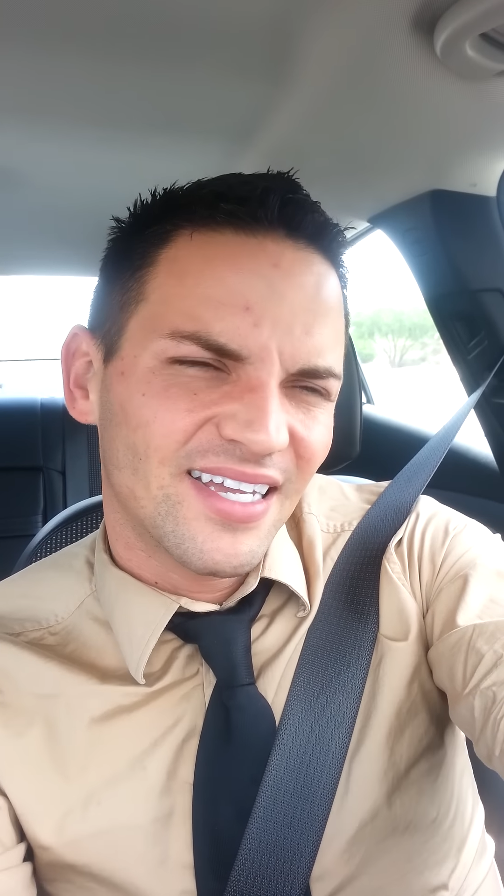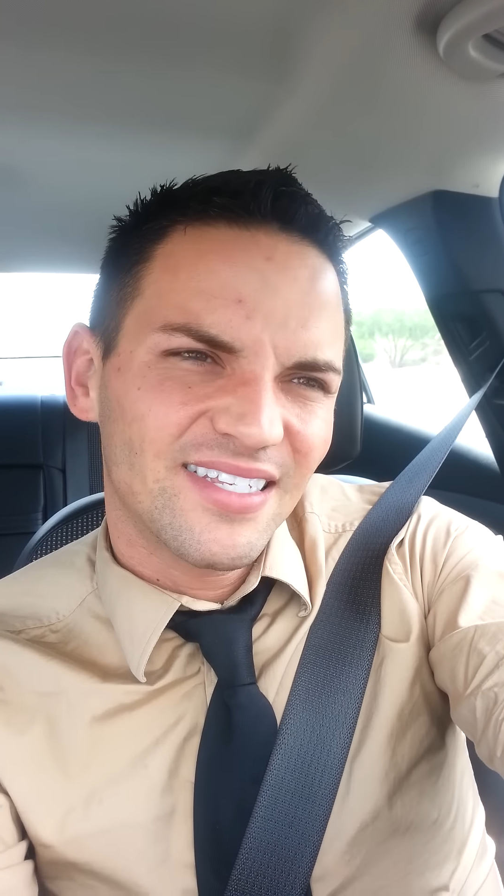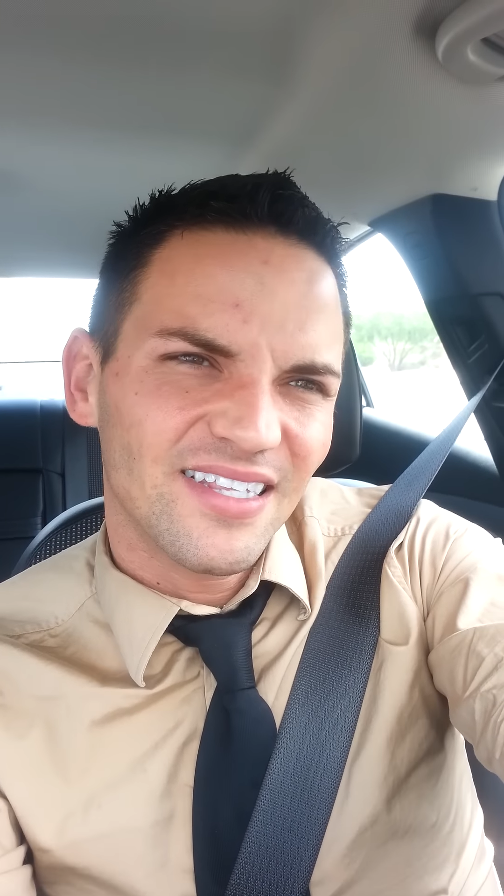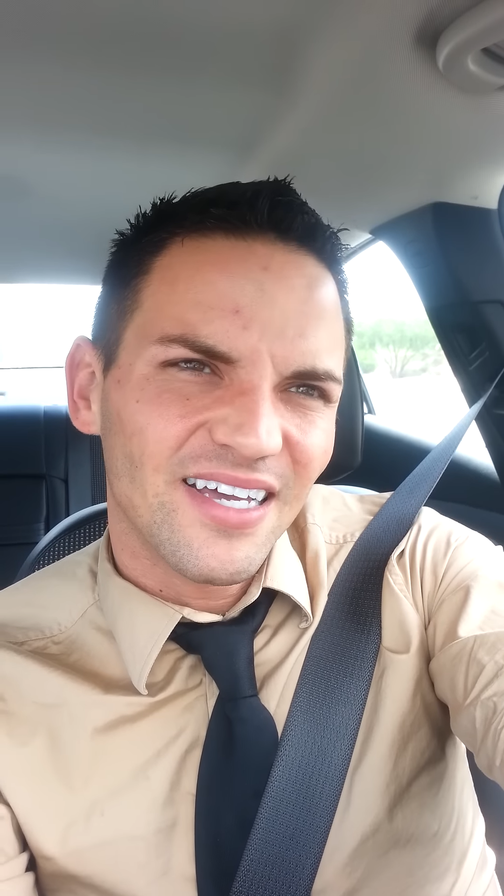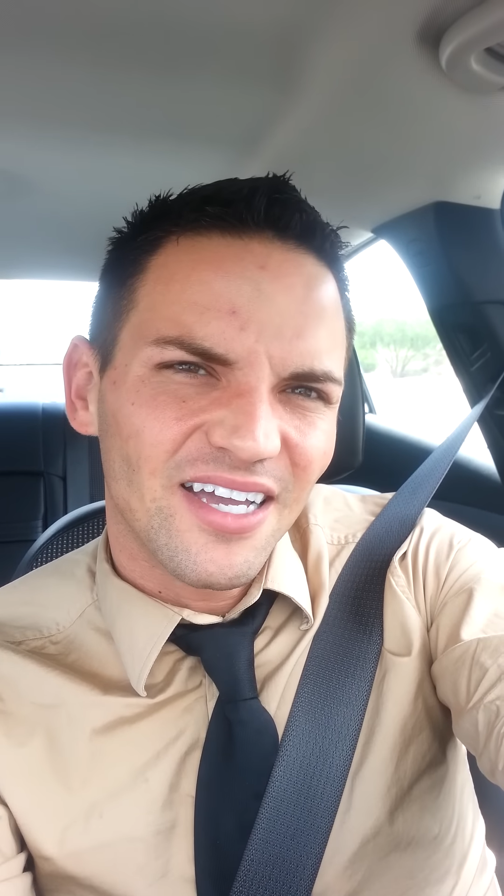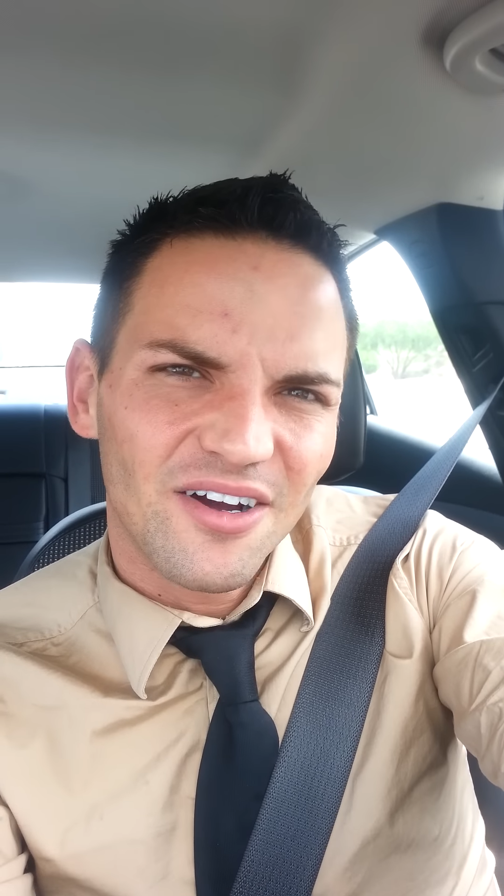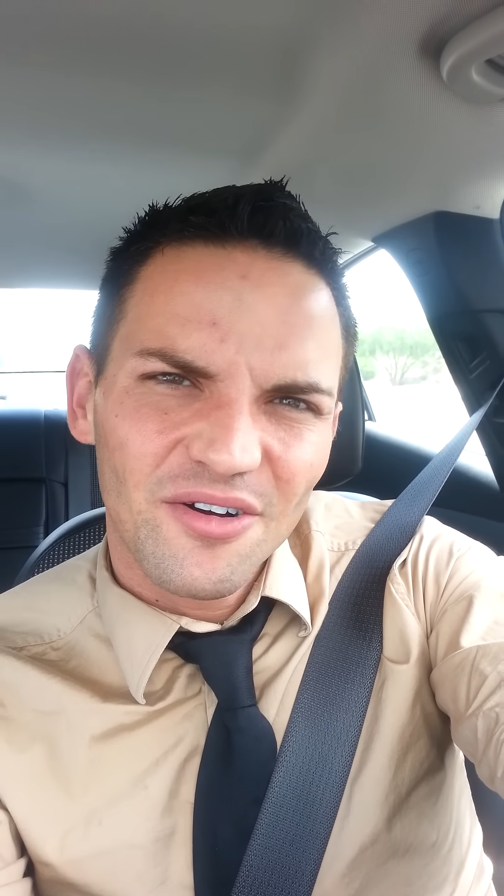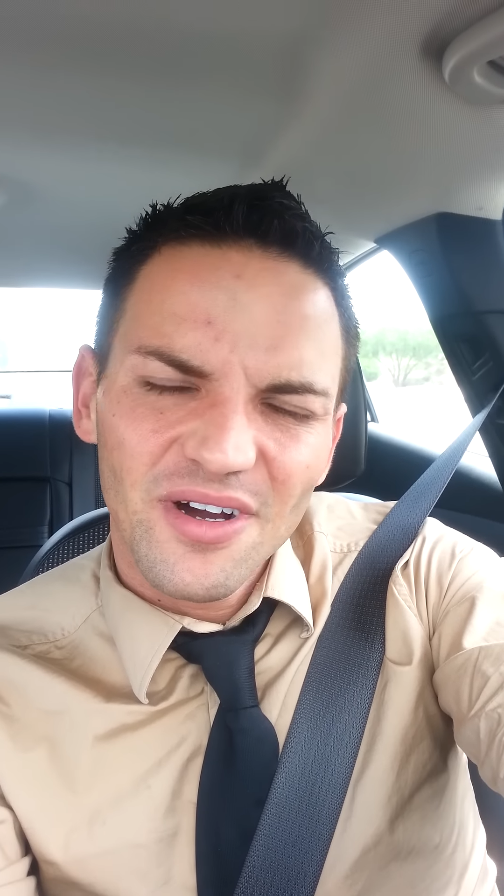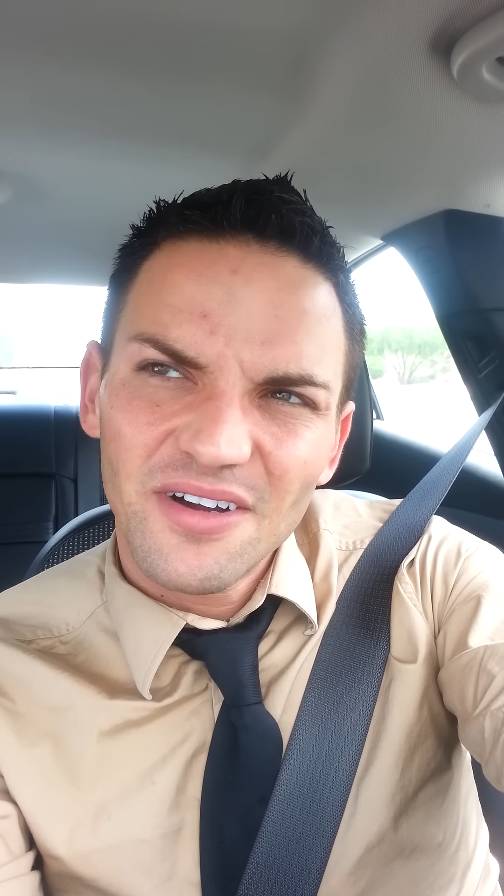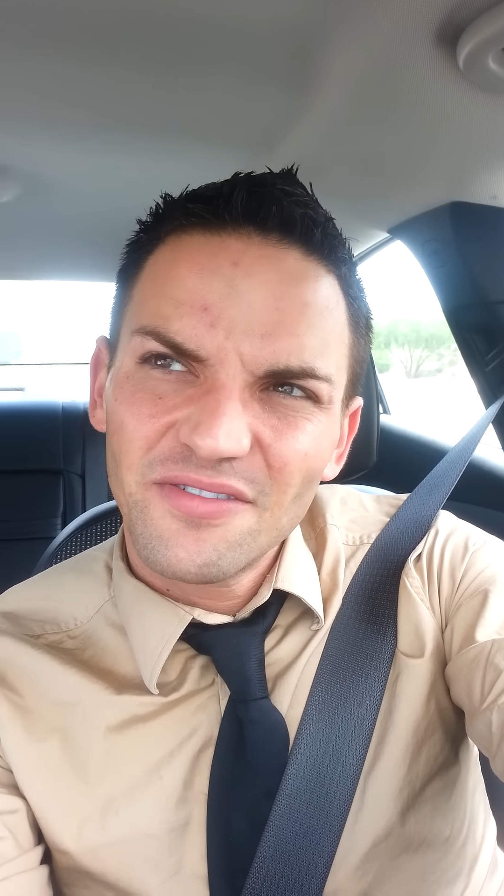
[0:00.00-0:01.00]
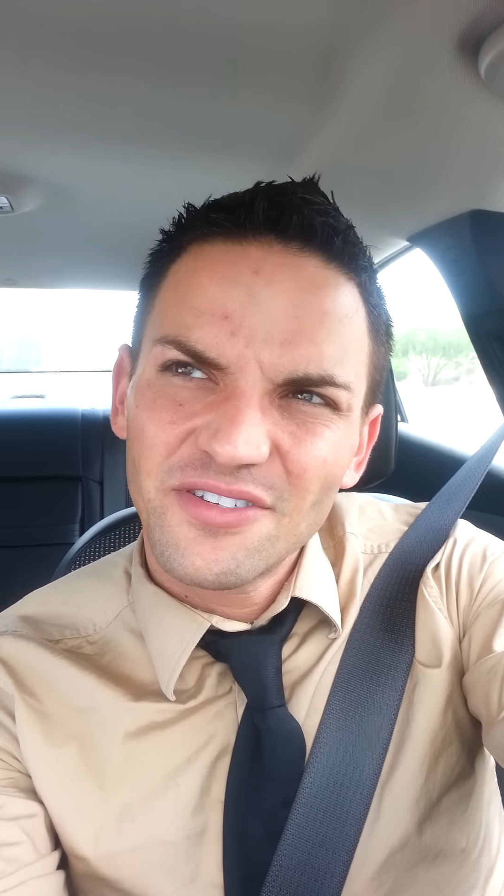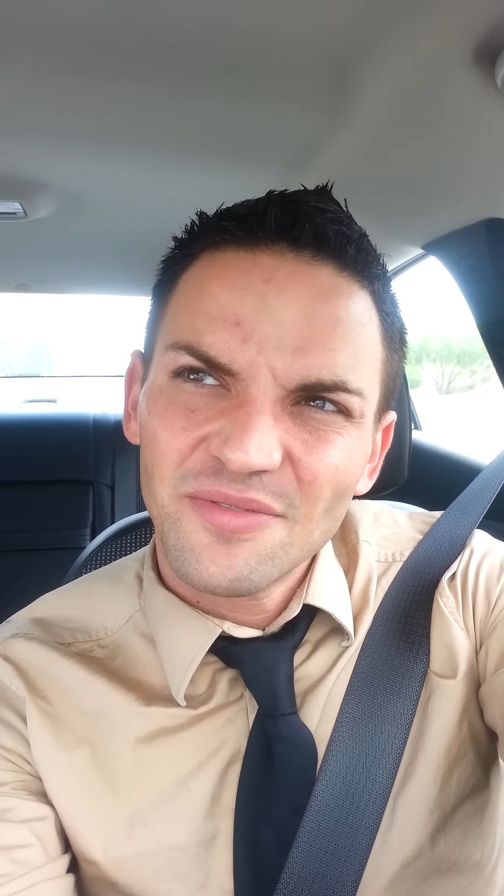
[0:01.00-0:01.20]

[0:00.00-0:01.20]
get to let go of